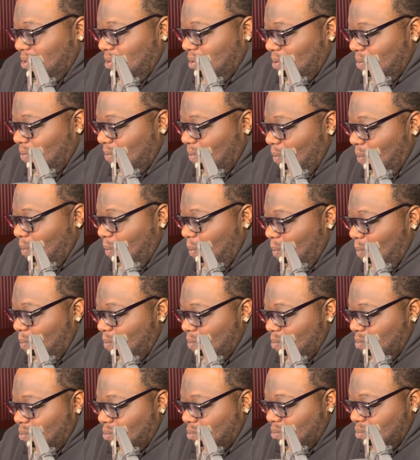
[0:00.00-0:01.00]

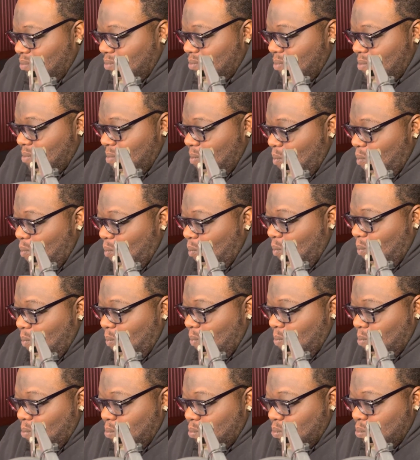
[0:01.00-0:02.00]

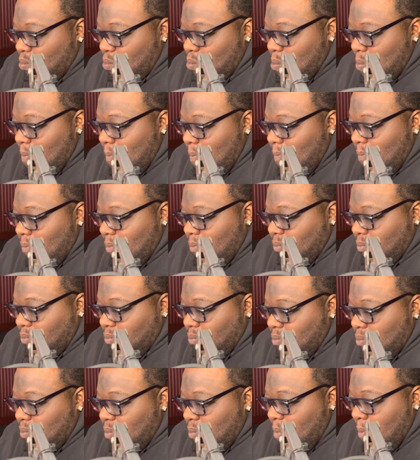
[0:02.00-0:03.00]

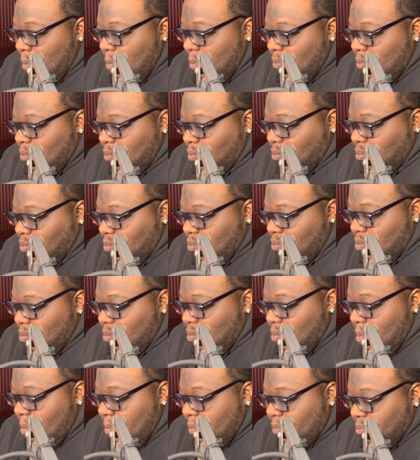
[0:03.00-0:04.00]

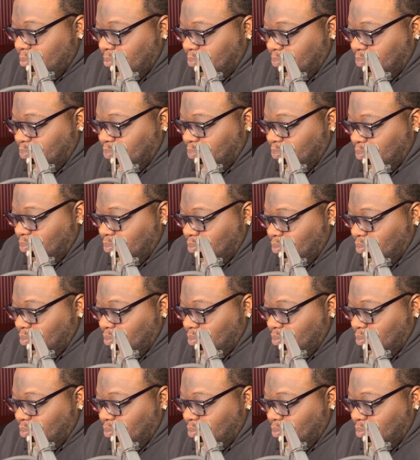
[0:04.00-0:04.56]
[no speech]